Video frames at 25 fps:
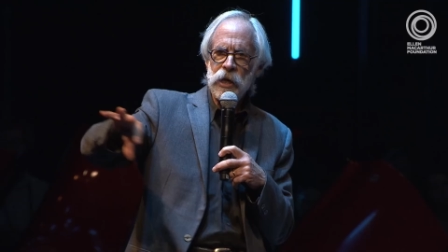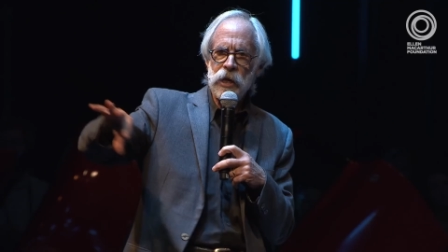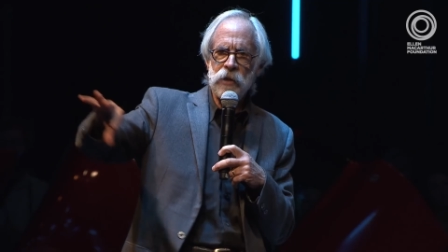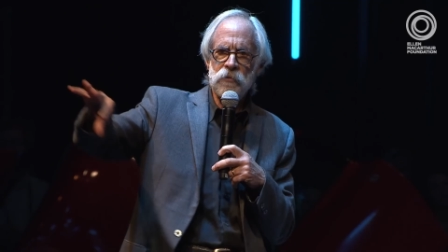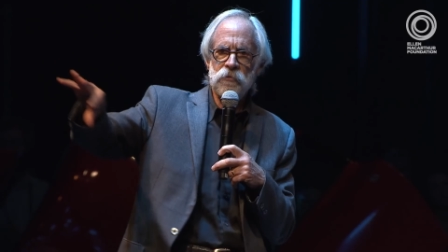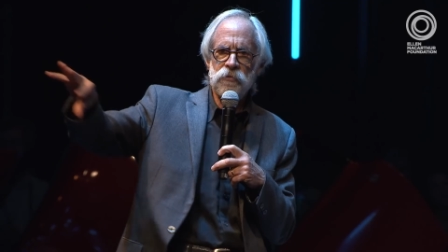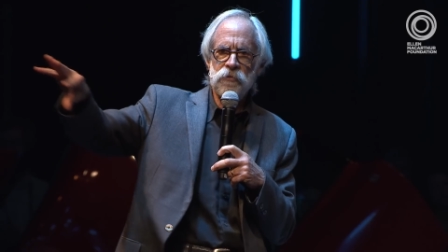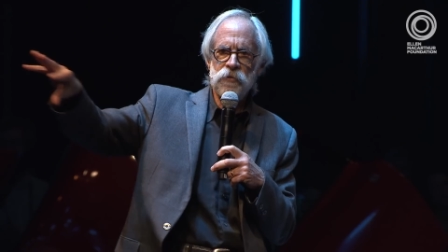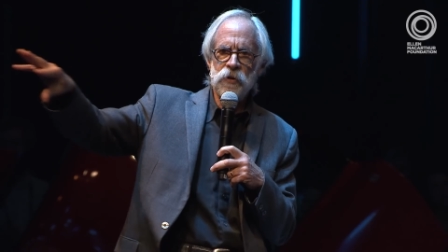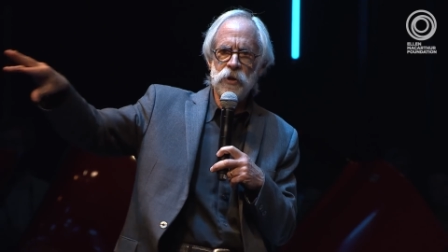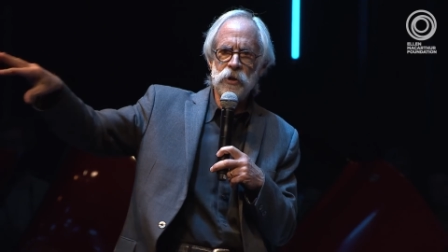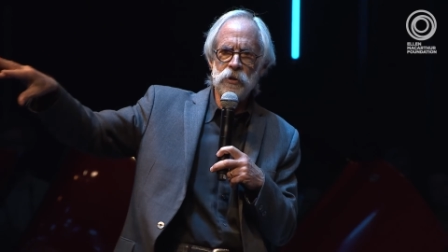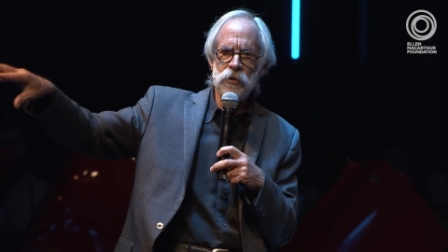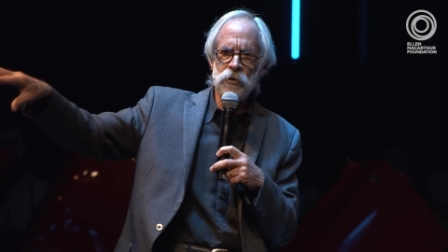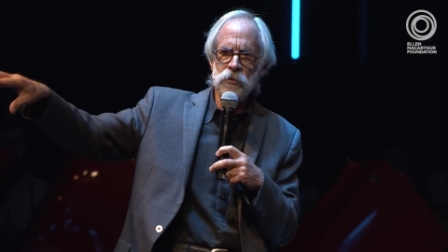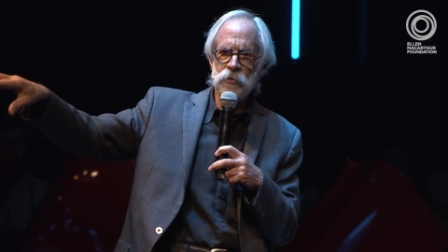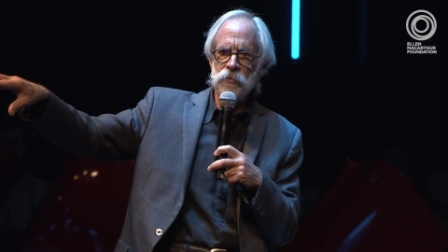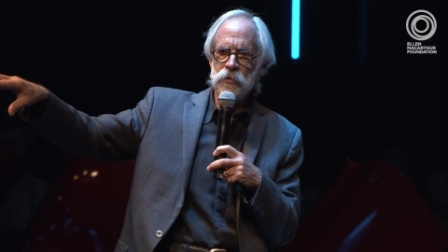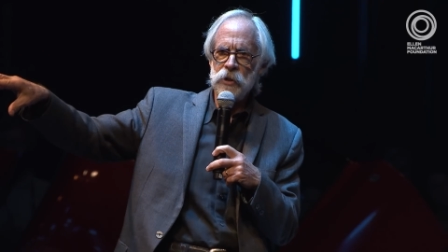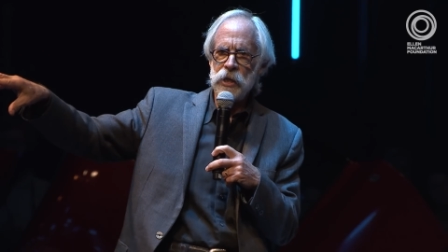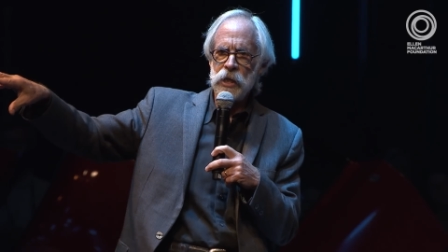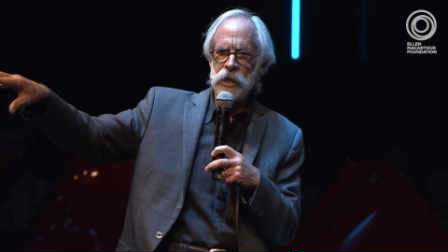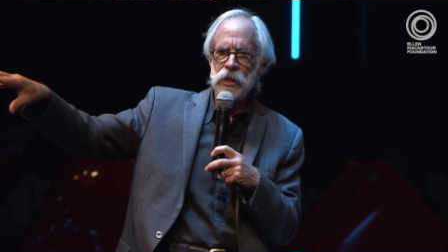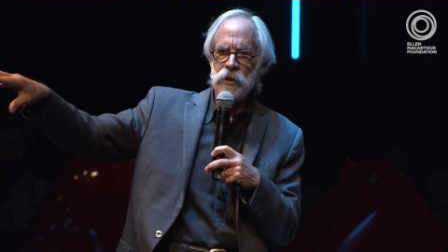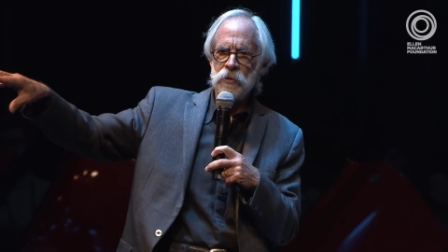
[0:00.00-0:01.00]
and
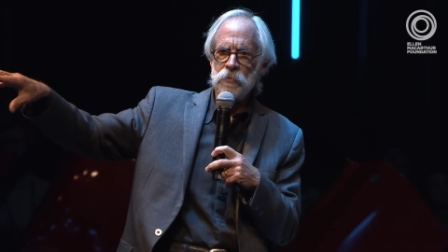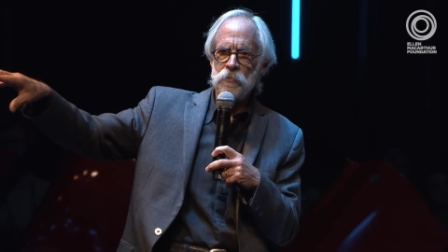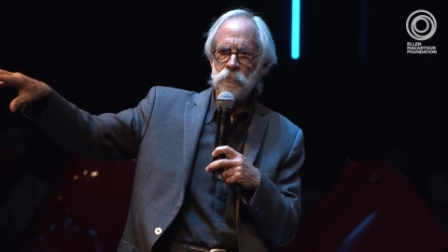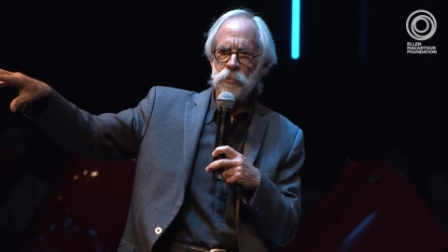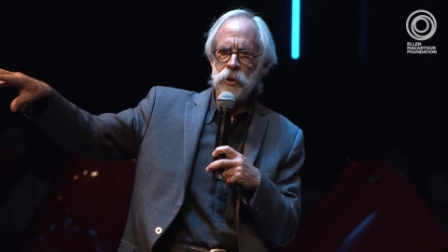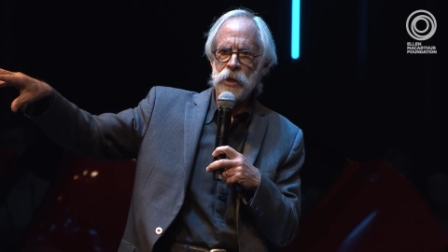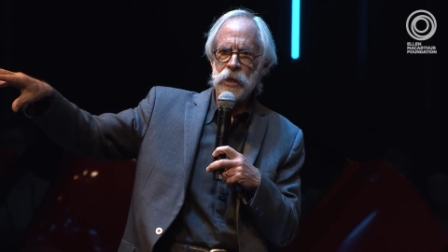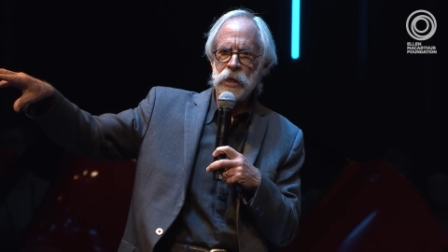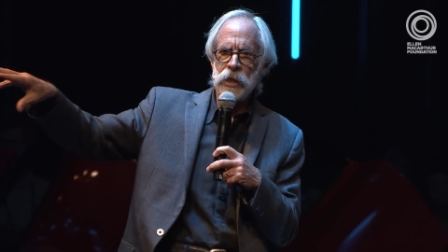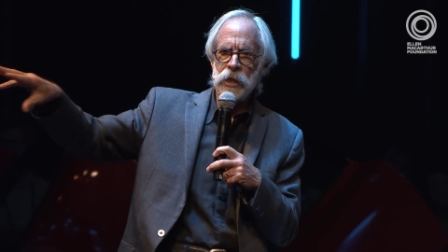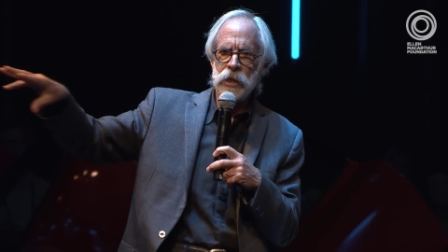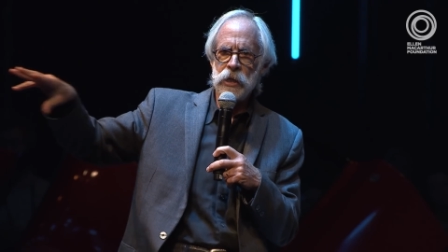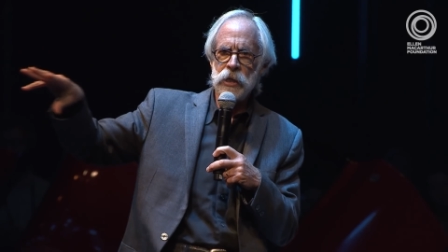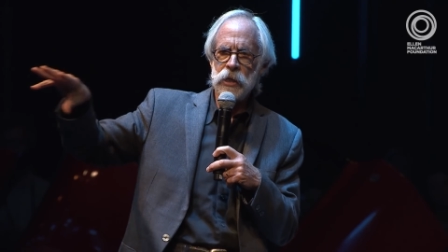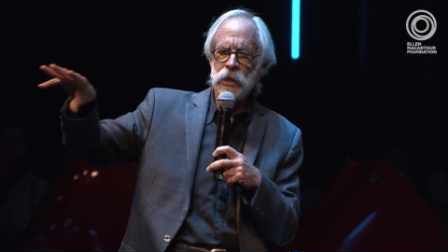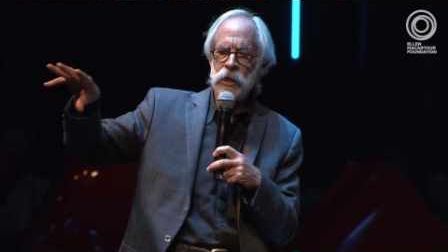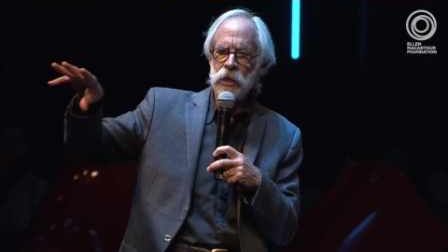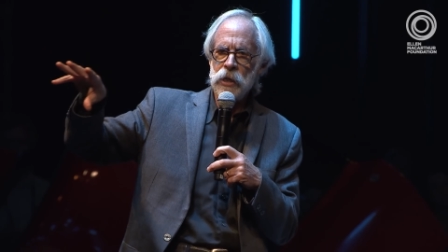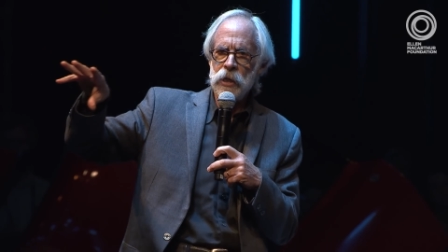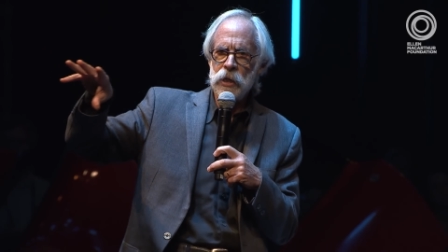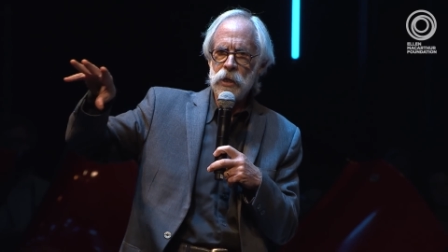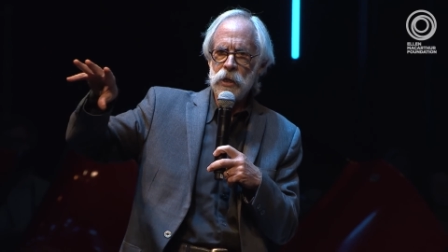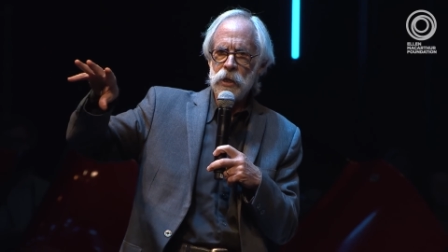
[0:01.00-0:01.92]
followed then by